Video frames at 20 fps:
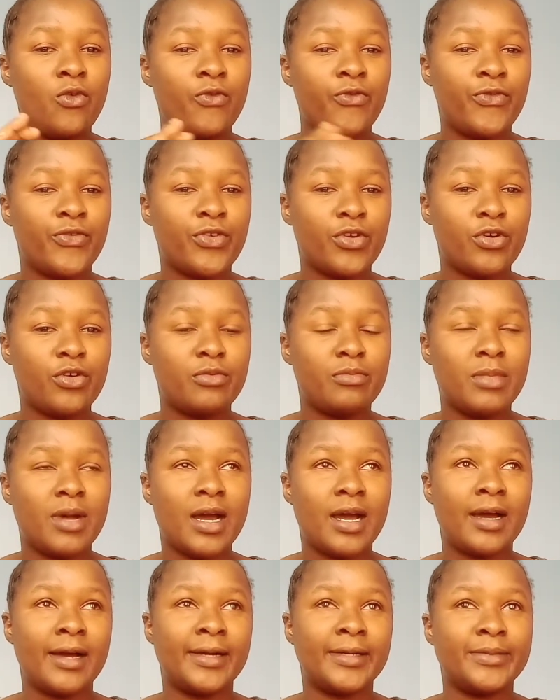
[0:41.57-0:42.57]
from
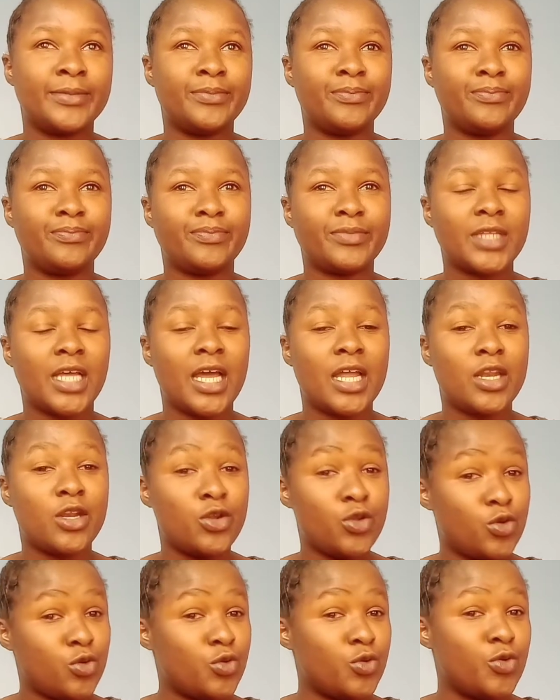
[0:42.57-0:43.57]
a
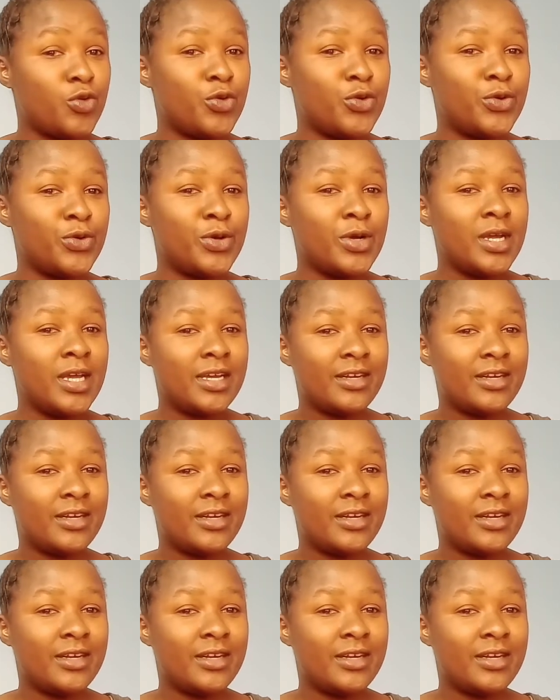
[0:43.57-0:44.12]
new